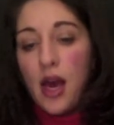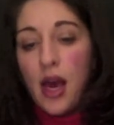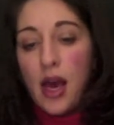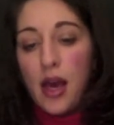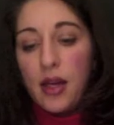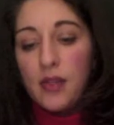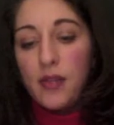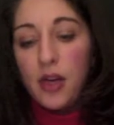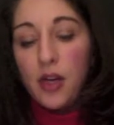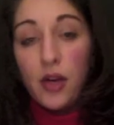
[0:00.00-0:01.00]
and it's
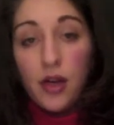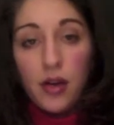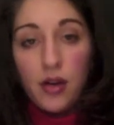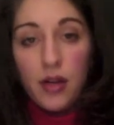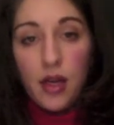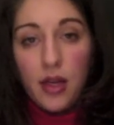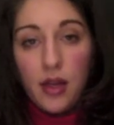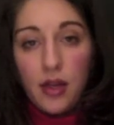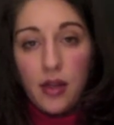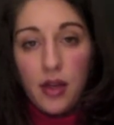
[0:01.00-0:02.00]
very critical
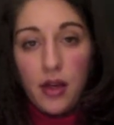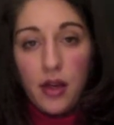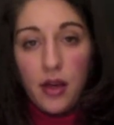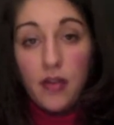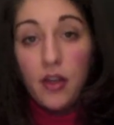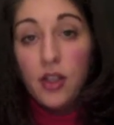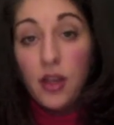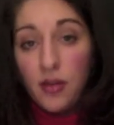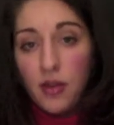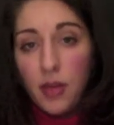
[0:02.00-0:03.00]
in the
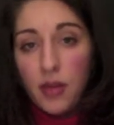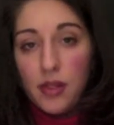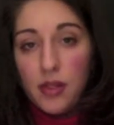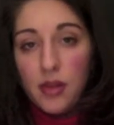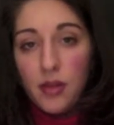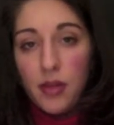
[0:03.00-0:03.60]
functioning of the immune system.